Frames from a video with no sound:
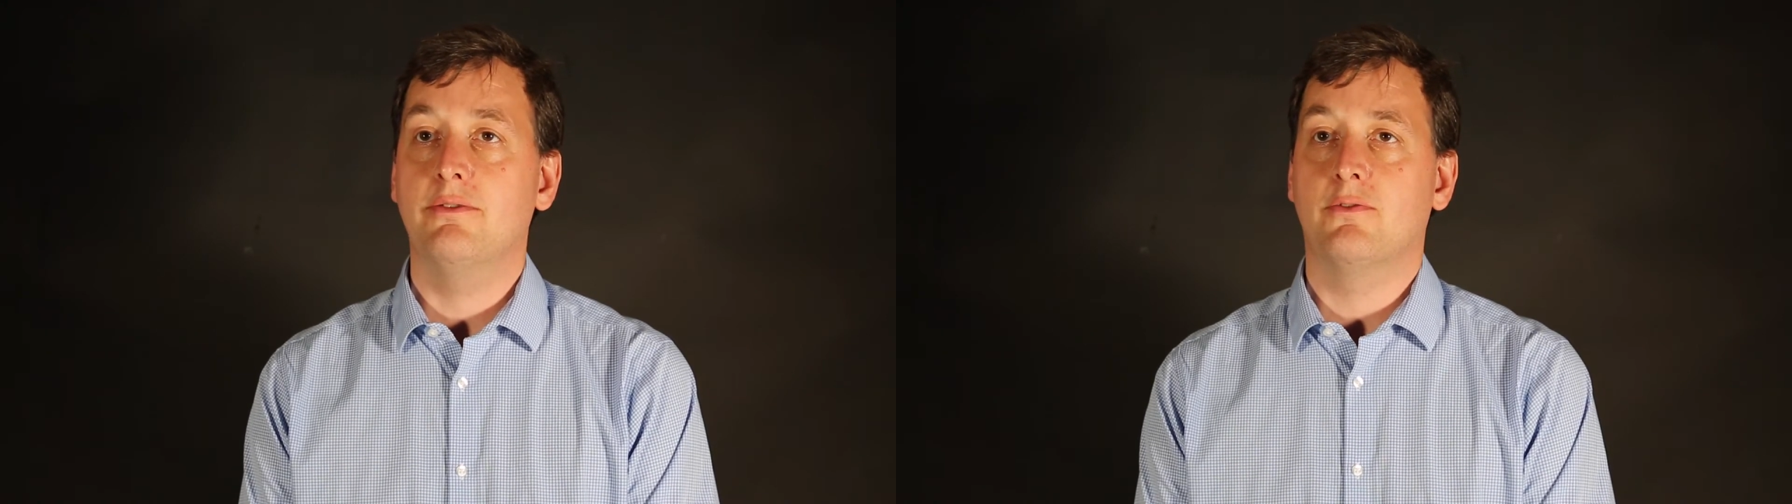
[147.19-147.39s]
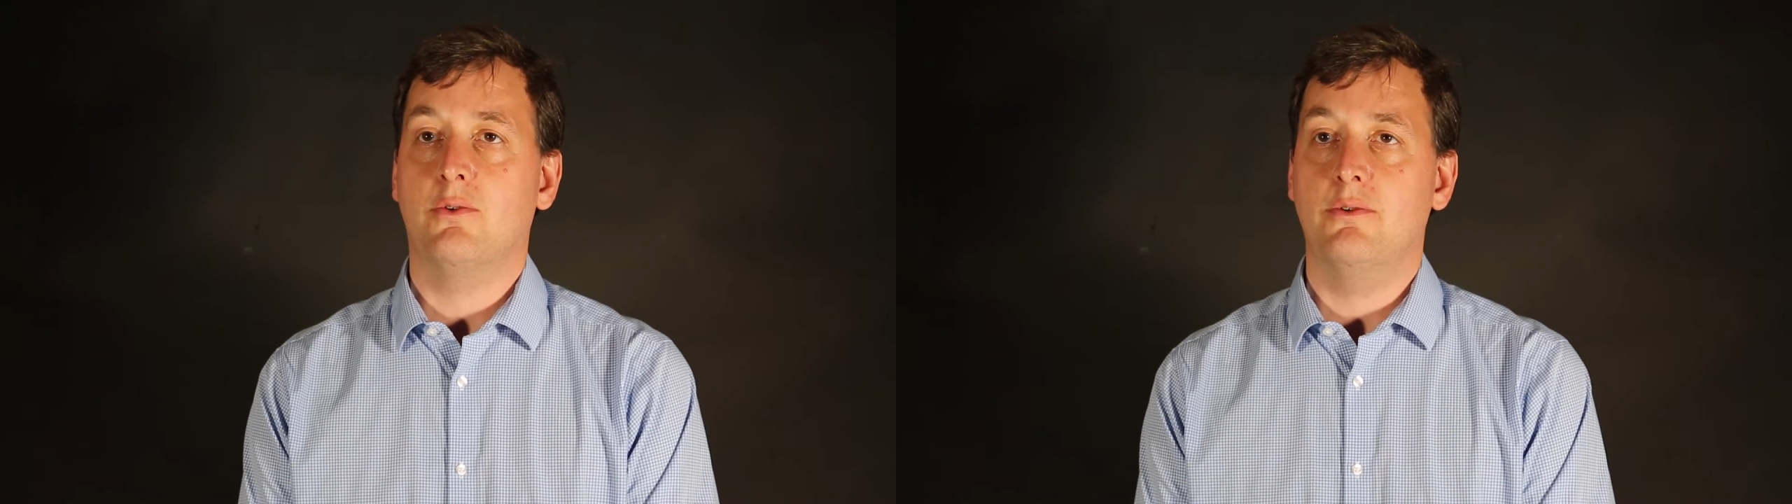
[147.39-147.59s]

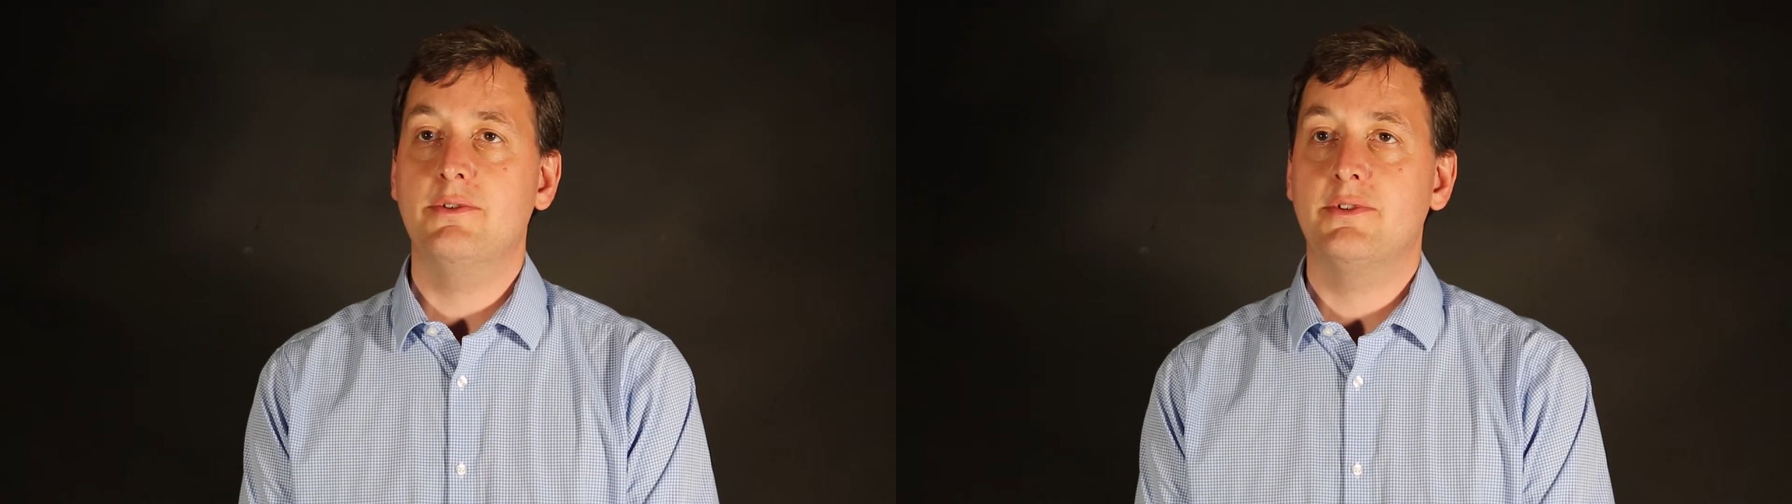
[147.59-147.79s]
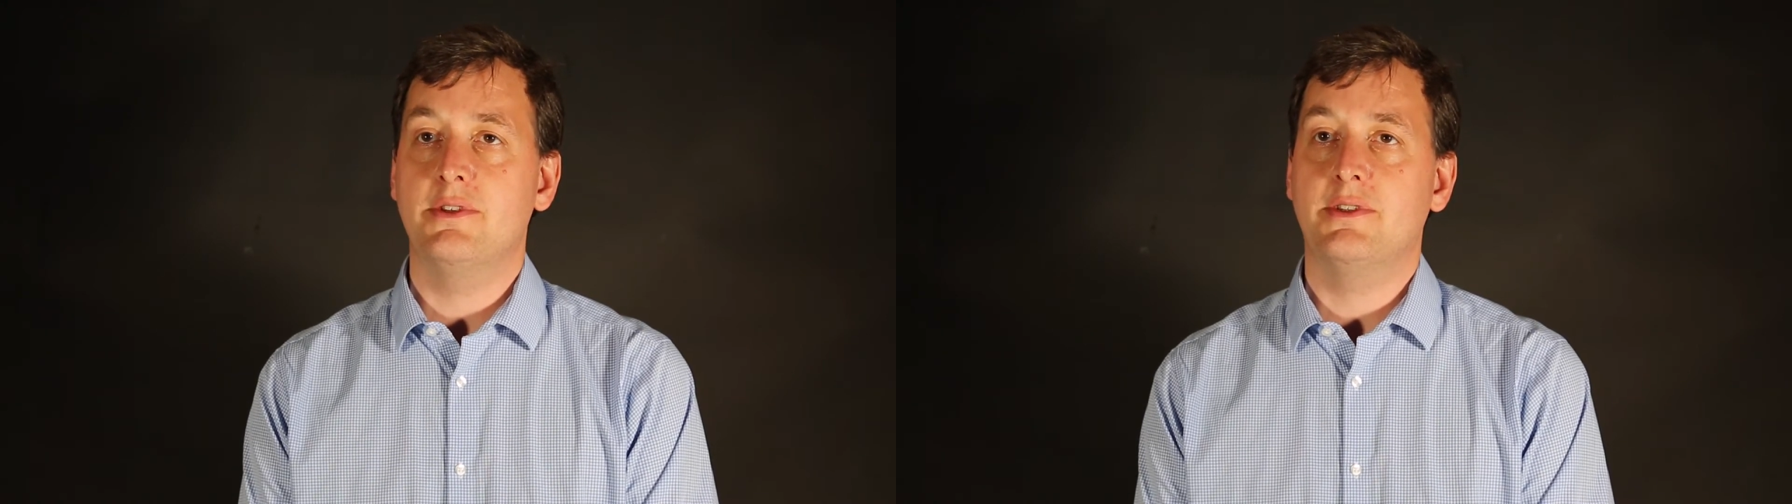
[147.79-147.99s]
of
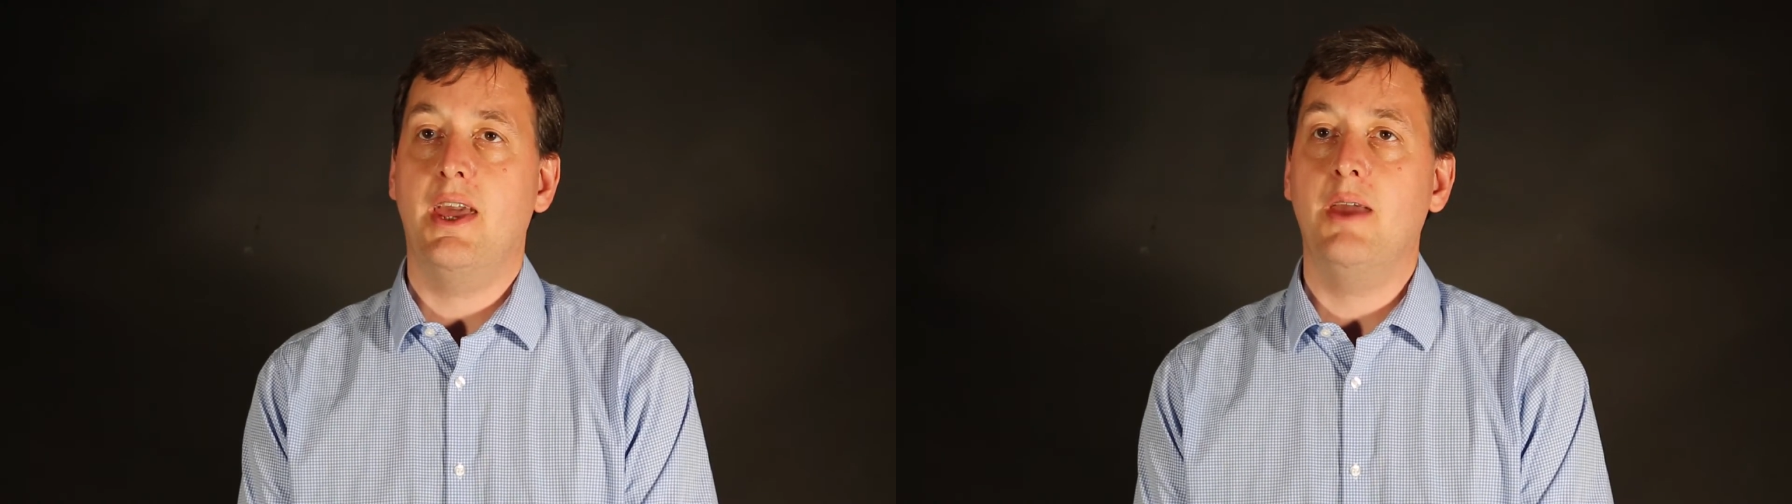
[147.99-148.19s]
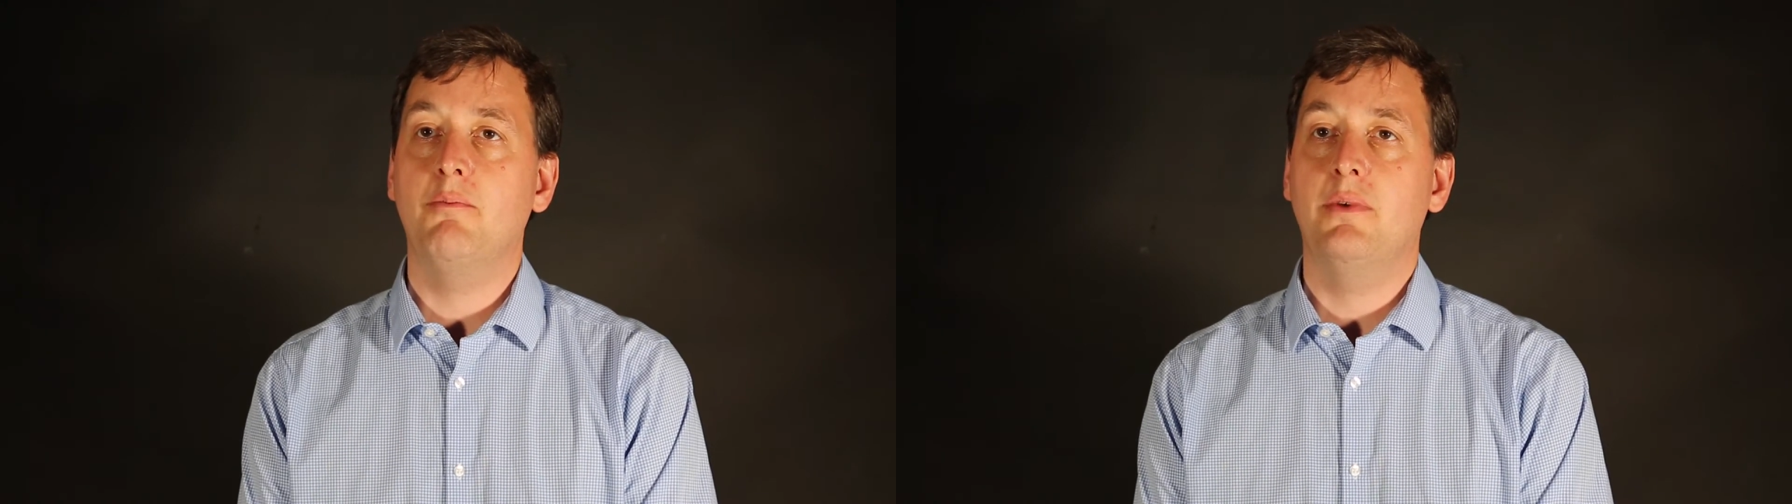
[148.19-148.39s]
course, the
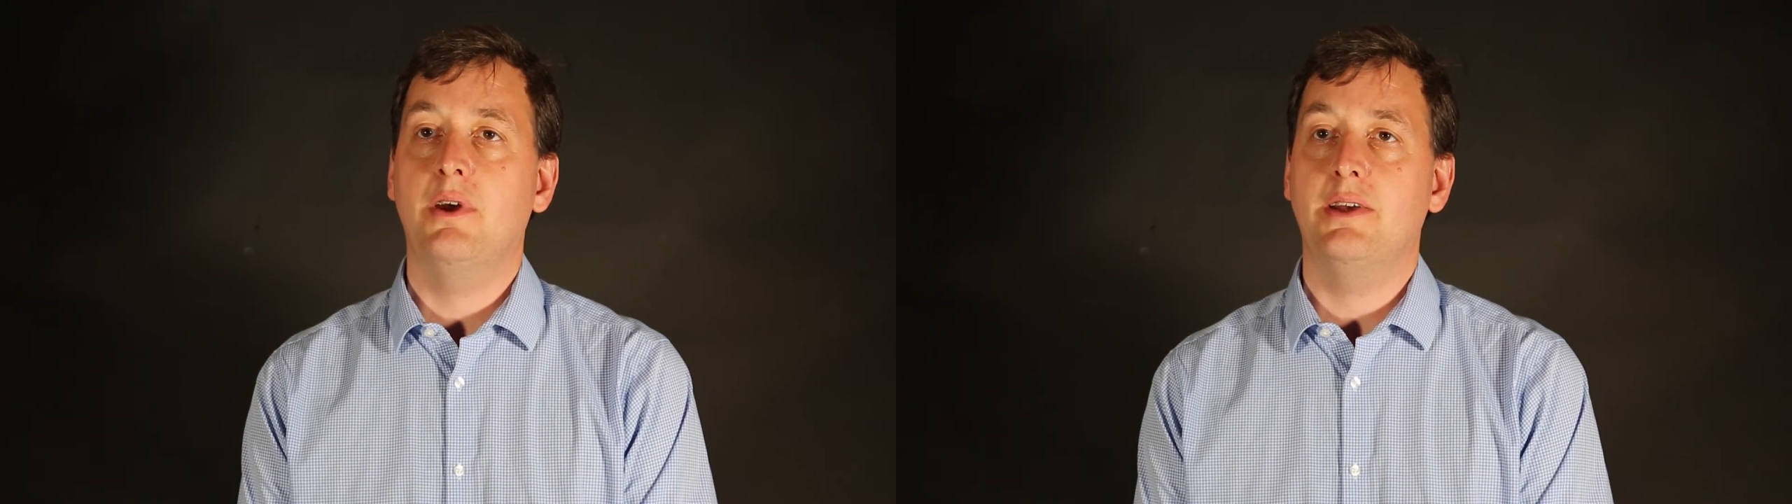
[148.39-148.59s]
same